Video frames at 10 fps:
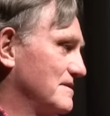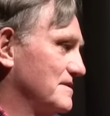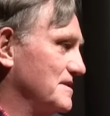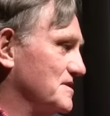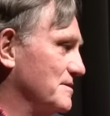
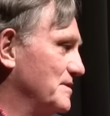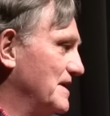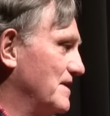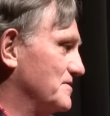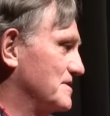system
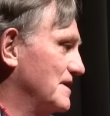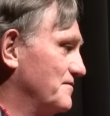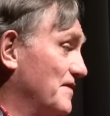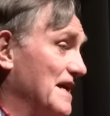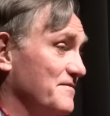announced at
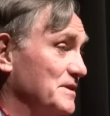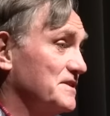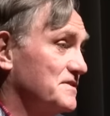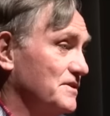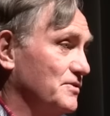five
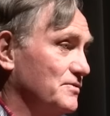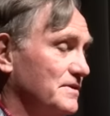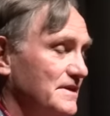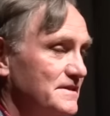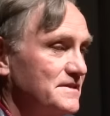minutes to
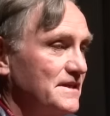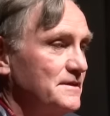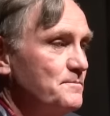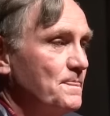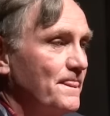noon, it said,